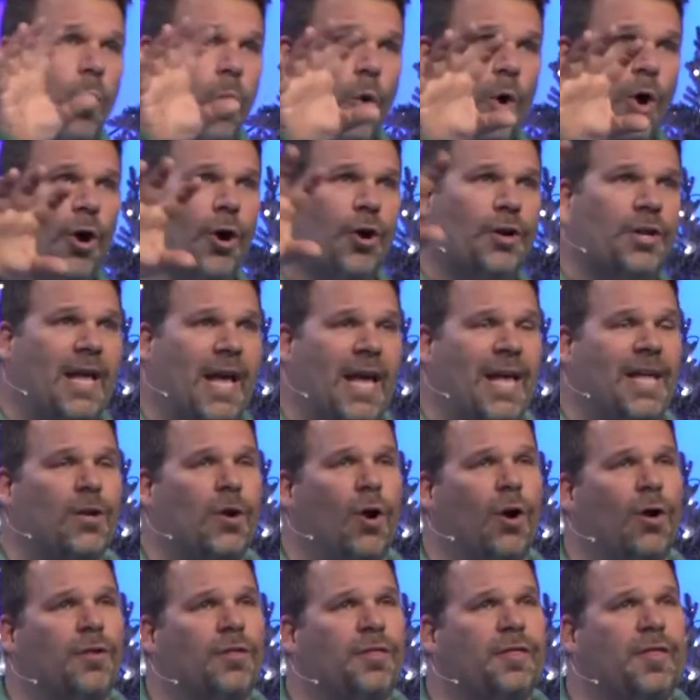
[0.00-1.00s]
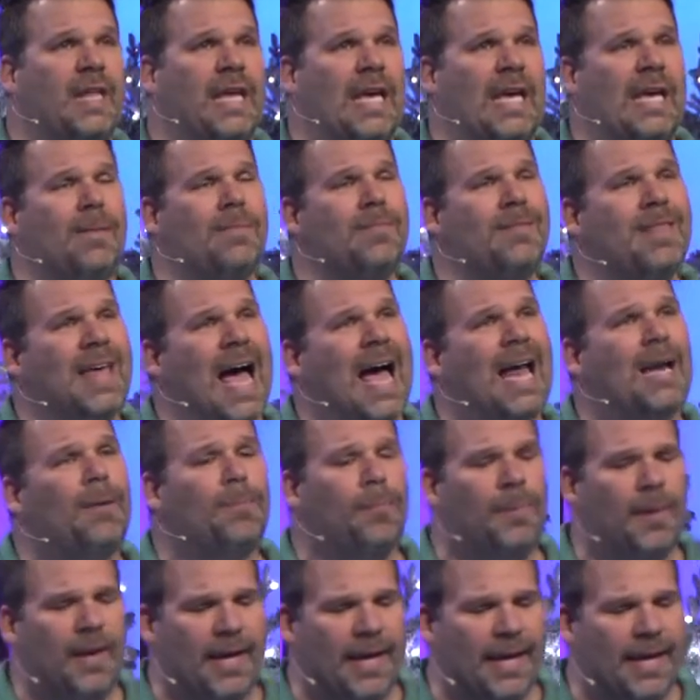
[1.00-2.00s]
word in our theme,
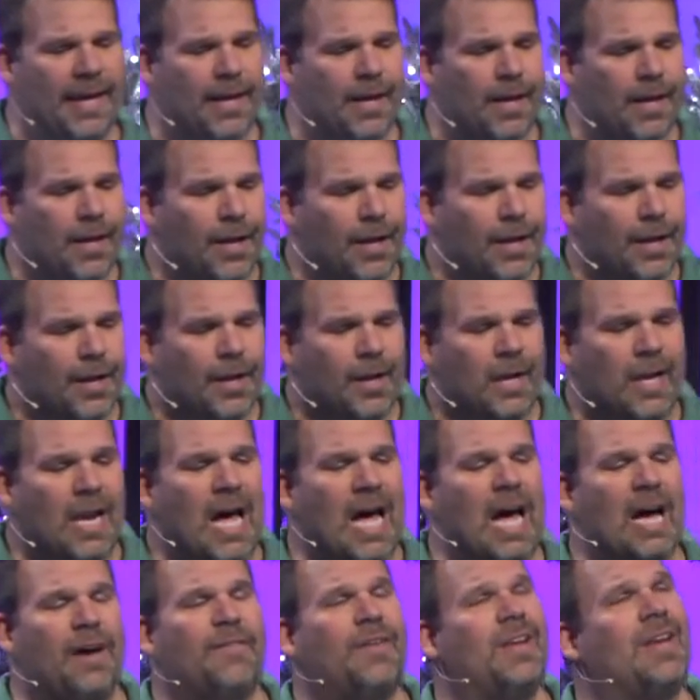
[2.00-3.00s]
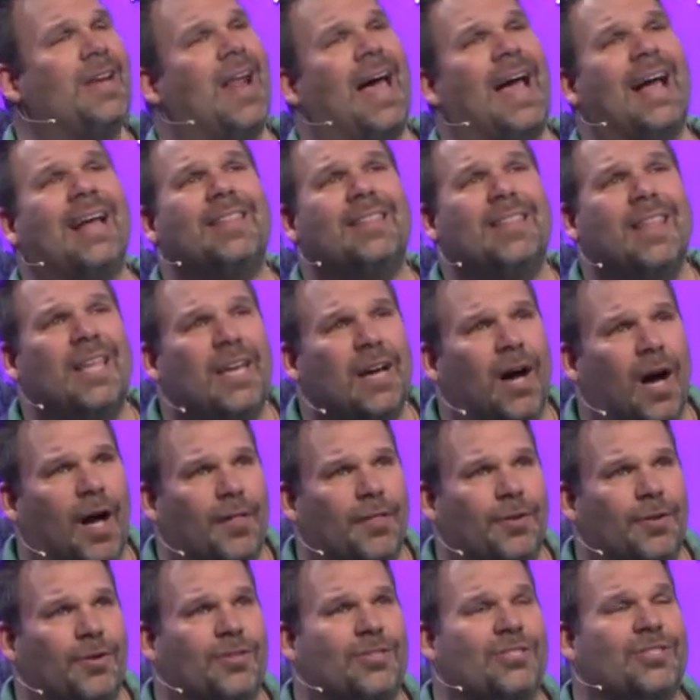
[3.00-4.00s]
that being love. And like the
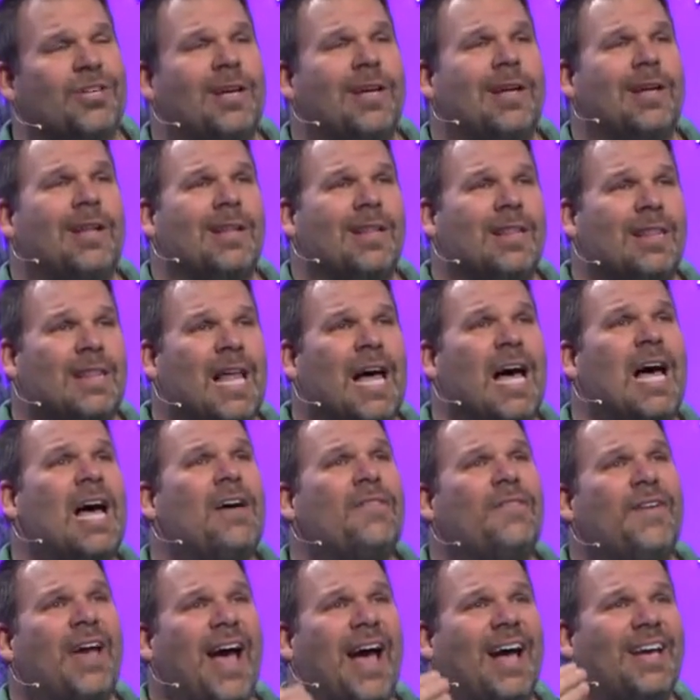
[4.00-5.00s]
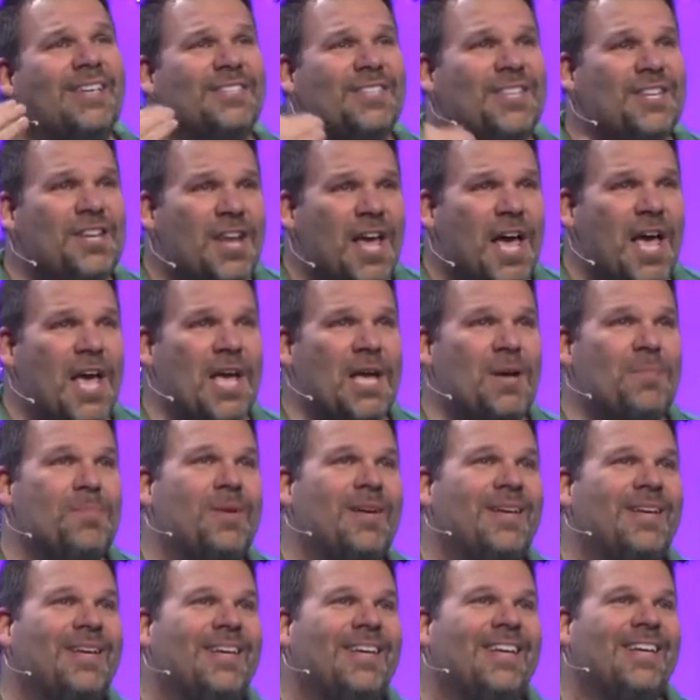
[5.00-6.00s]
others, love has a
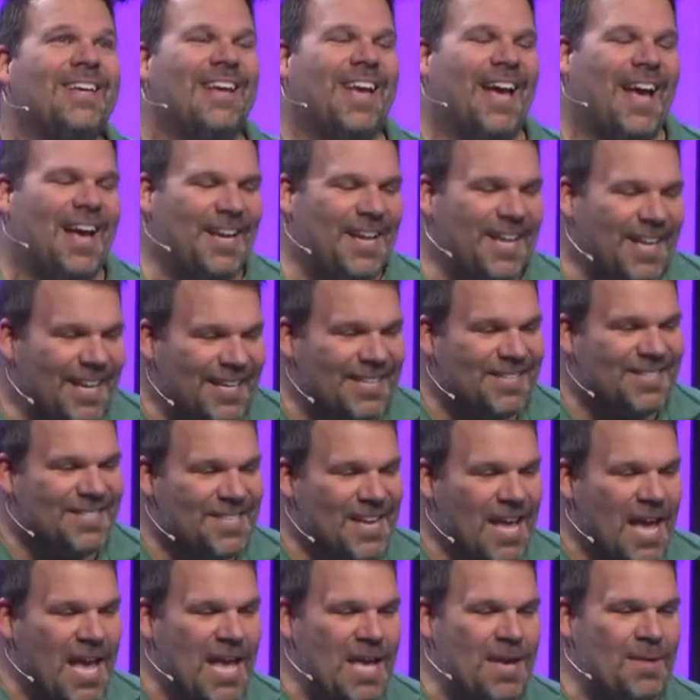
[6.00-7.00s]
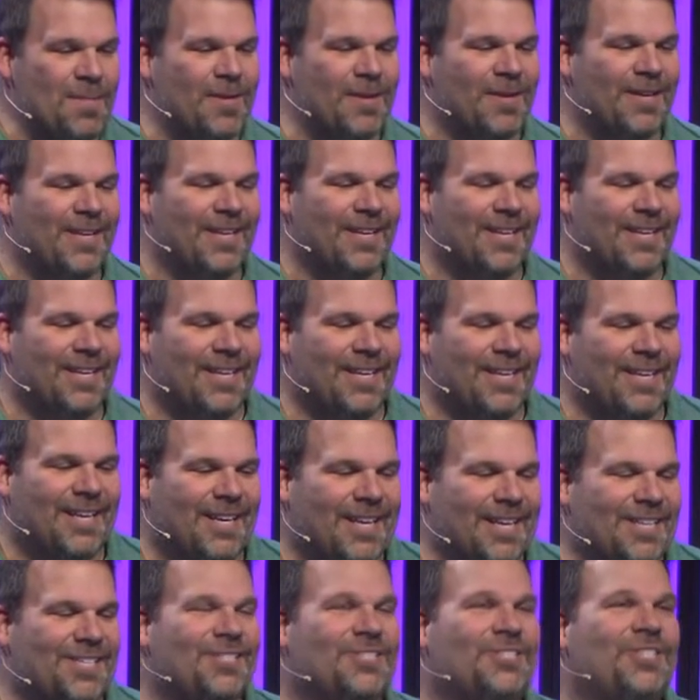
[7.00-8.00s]
name, and his name
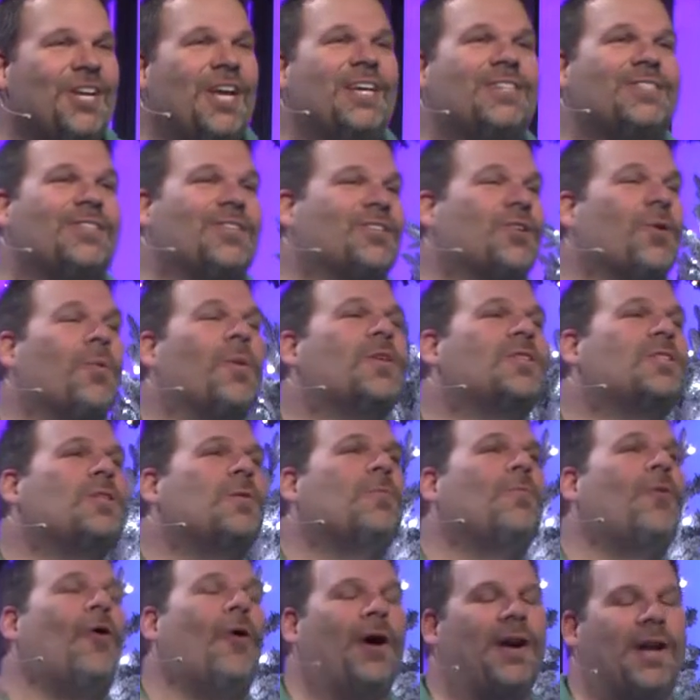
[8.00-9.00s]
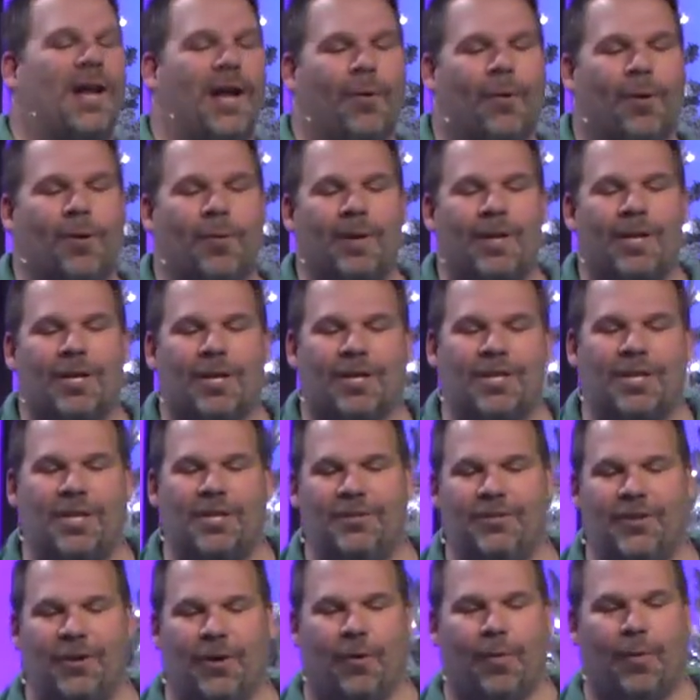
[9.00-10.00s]
is Jesus. So, what's the point here? What are we looking to
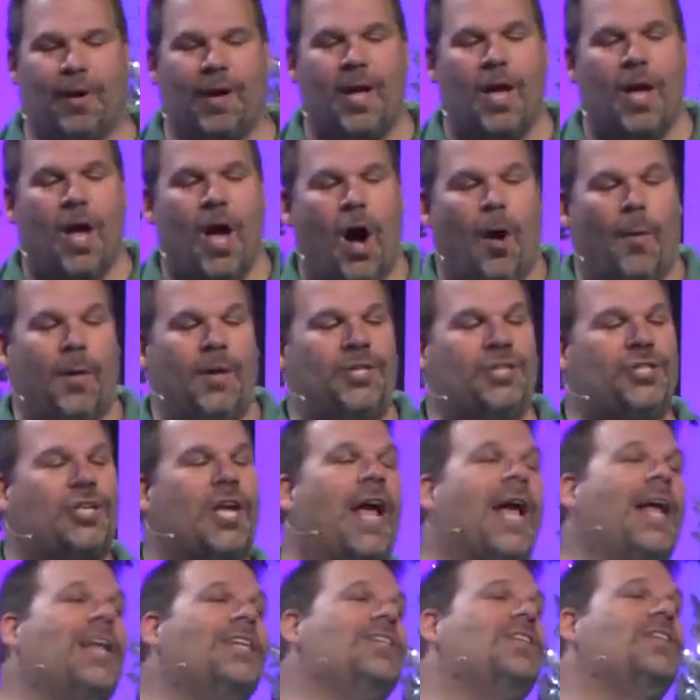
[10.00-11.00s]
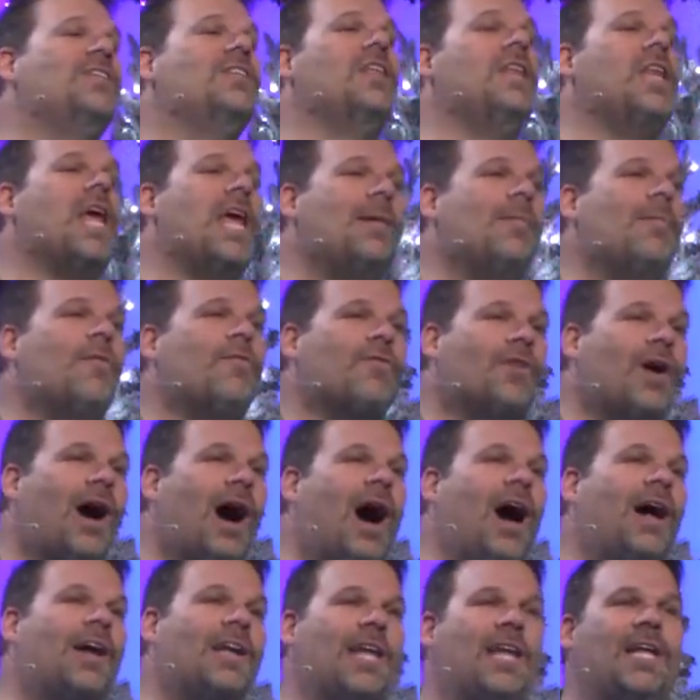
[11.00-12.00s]
do? Are we, are we changing the name of
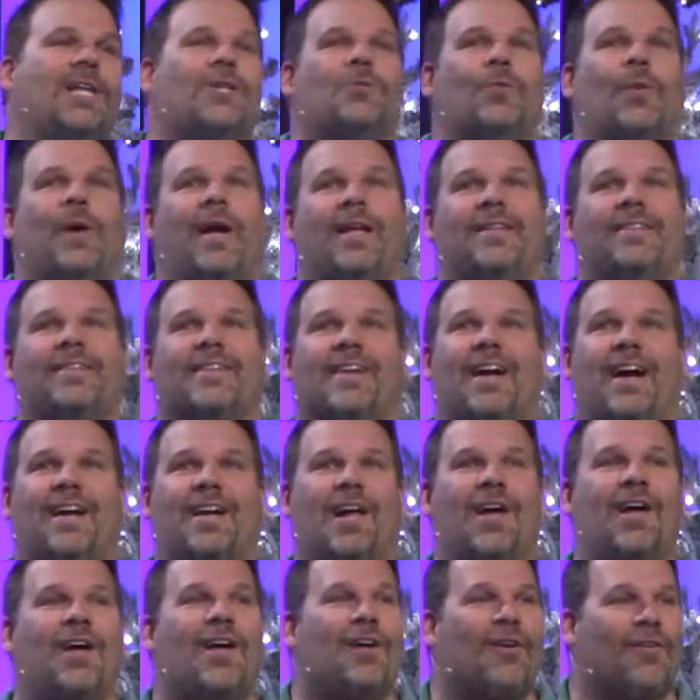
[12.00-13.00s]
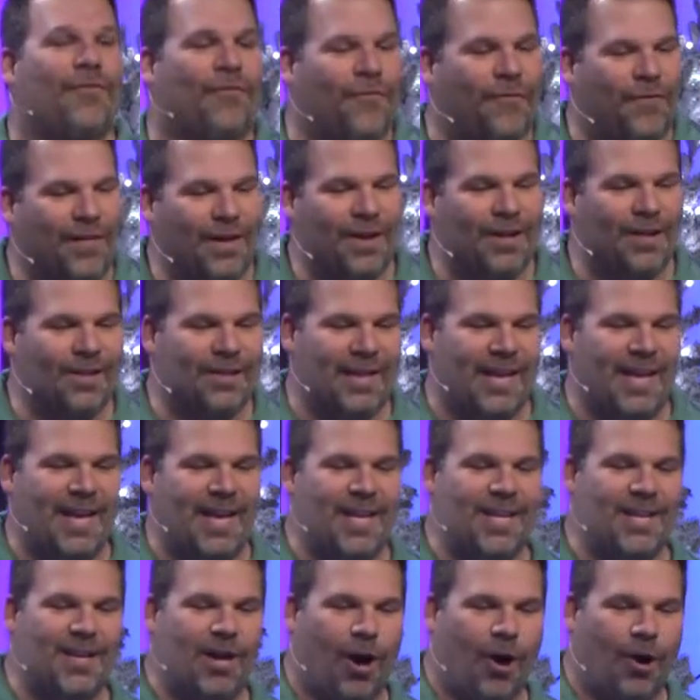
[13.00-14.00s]
God each week to kind of fill
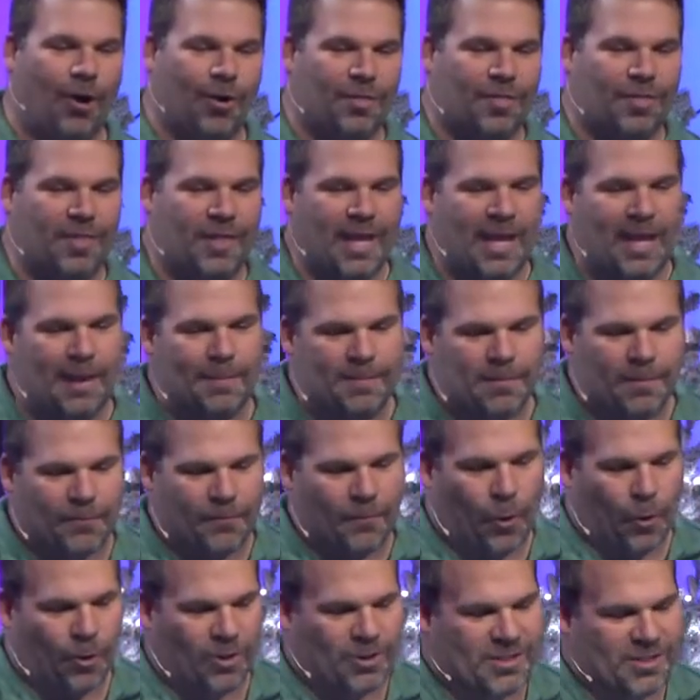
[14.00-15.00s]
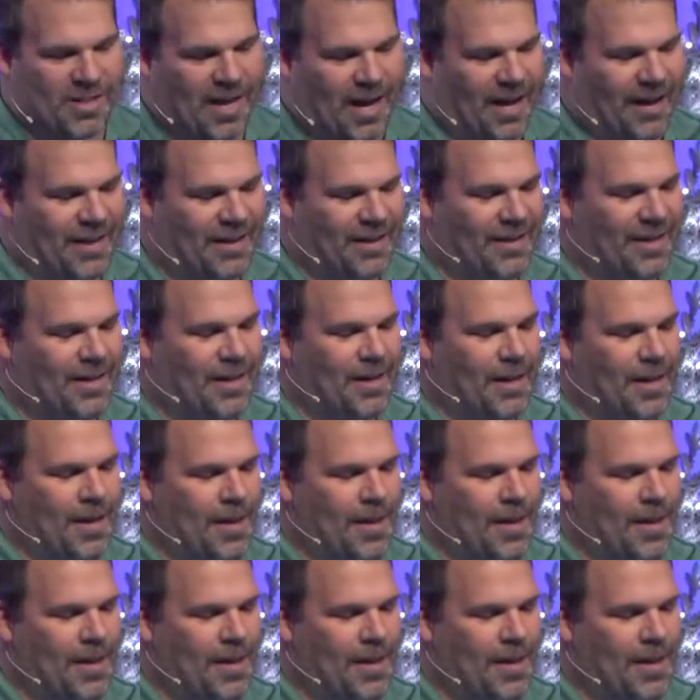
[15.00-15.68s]
in our themes? Of course not.